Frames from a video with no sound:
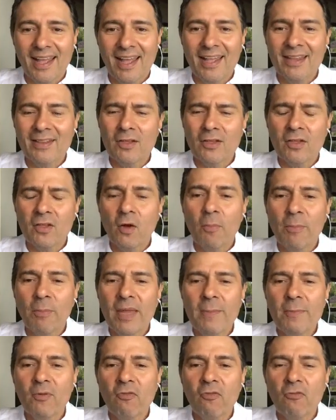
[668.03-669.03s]
And
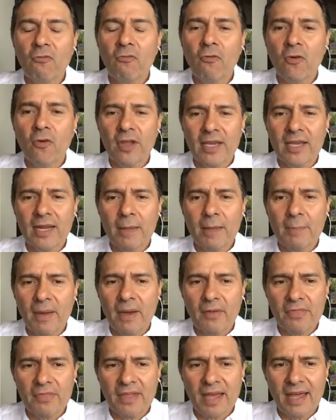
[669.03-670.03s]
people forget
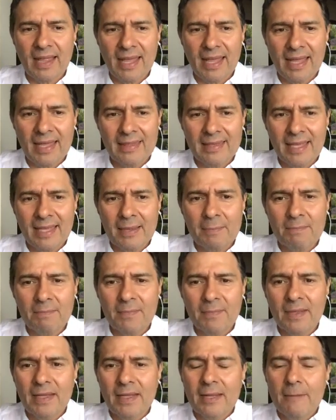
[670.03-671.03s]
about that, and
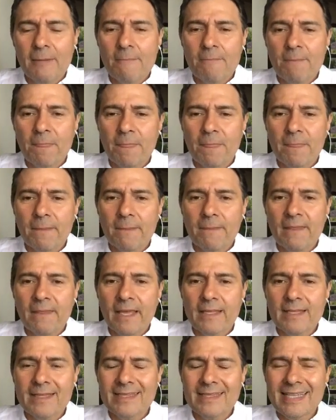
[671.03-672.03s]

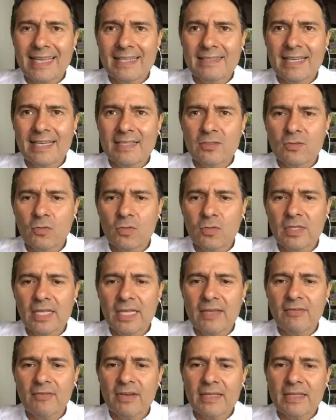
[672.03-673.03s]
they tend to
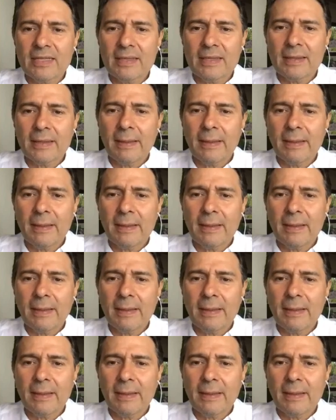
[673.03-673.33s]
leave it